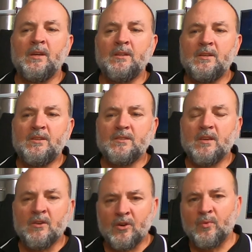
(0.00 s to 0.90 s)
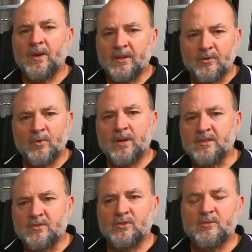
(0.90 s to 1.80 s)
And you're just going around and around in
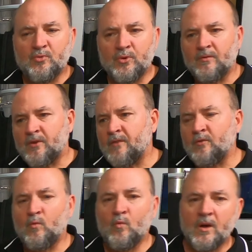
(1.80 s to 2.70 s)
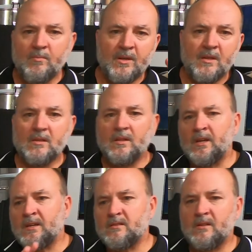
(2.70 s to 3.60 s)
circles. You're going from one beer to the
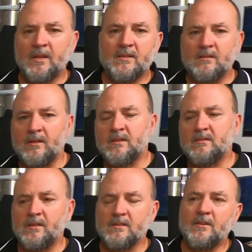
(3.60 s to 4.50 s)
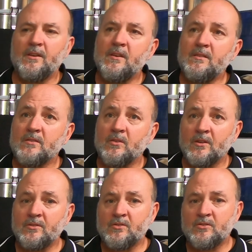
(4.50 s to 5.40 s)
next, to the next, to the next, to the next. And I know there's a guy
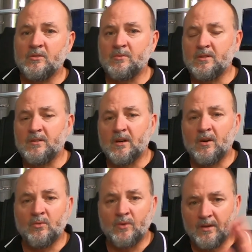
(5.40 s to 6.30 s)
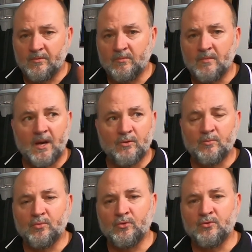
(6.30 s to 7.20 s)
on YouTube, he did the whole
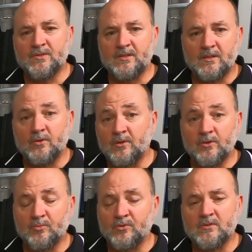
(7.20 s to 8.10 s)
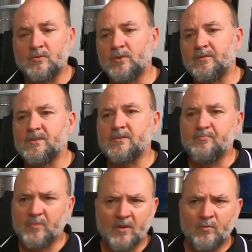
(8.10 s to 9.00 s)
100 brews thing, 99 brews thing, whatever it is.
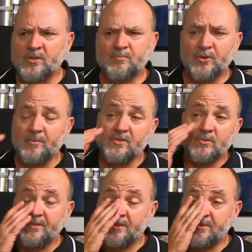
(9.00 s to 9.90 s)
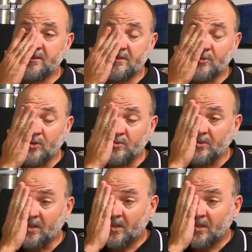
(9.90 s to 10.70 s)
I've watched pretty much all these episodes. They're quite good.